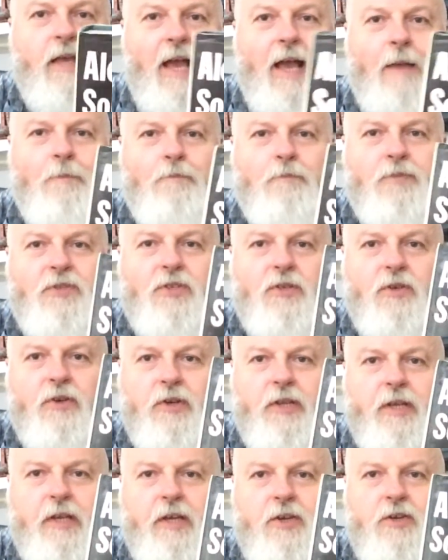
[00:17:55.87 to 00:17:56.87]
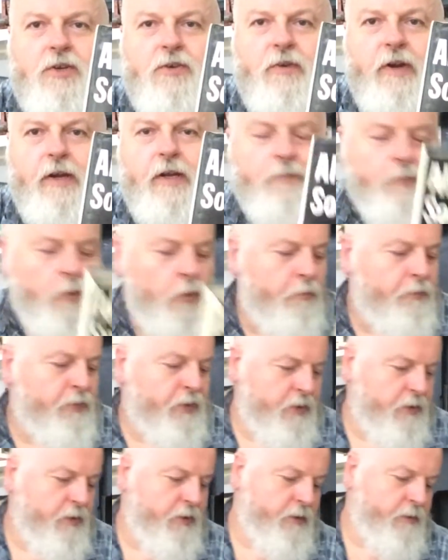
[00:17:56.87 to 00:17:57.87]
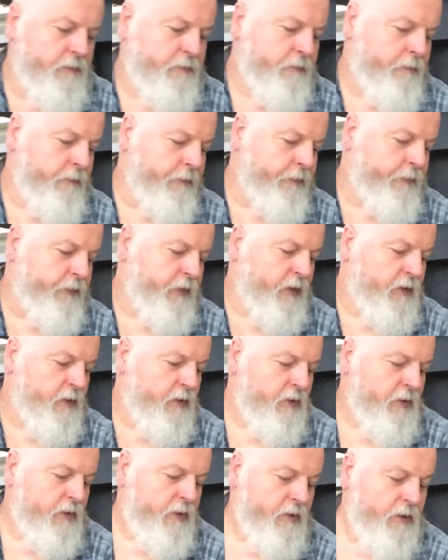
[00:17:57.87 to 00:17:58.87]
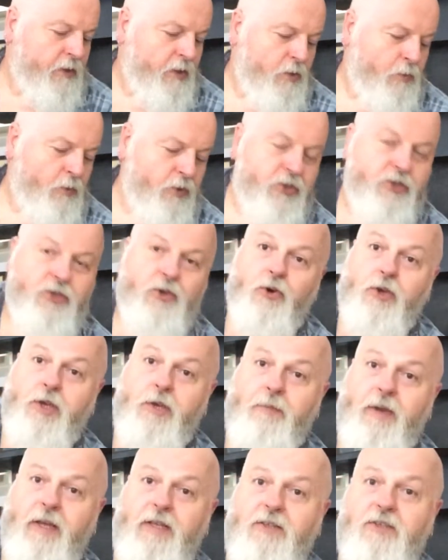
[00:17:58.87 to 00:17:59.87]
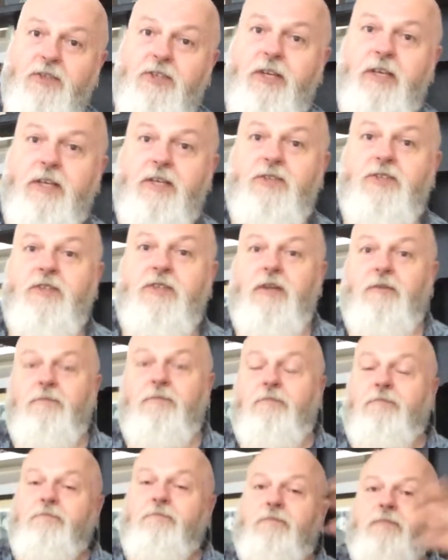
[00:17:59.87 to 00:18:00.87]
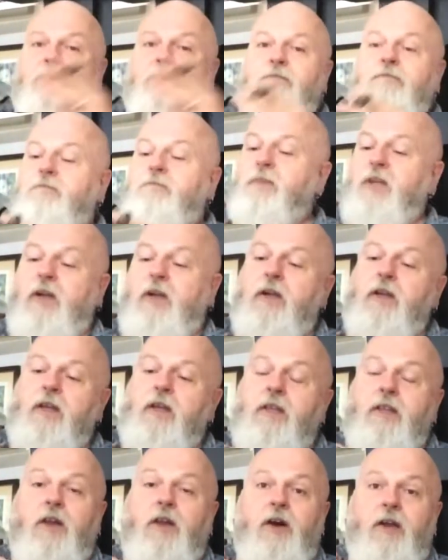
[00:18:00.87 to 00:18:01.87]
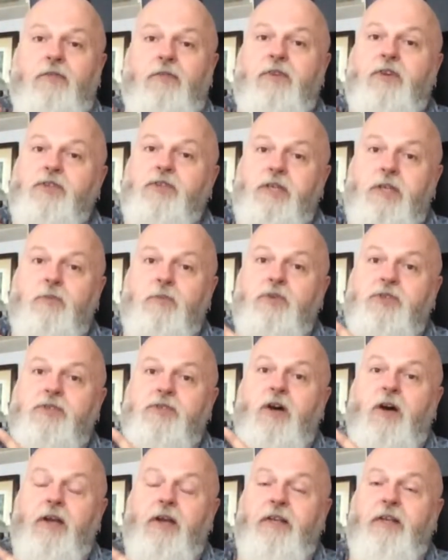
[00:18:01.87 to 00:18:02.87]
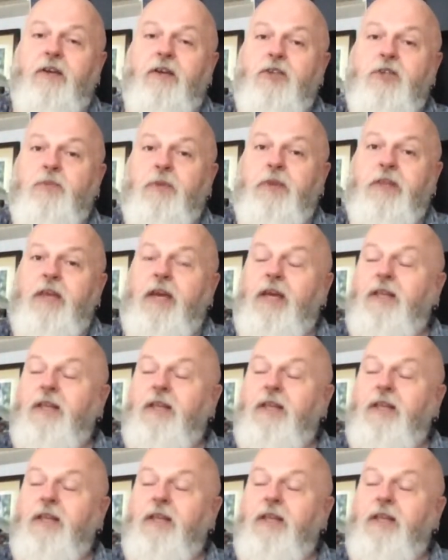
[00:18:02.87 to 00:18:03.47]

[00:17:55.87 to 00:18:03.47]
Absolutely incredible book, which documents his life because he was diagnosed with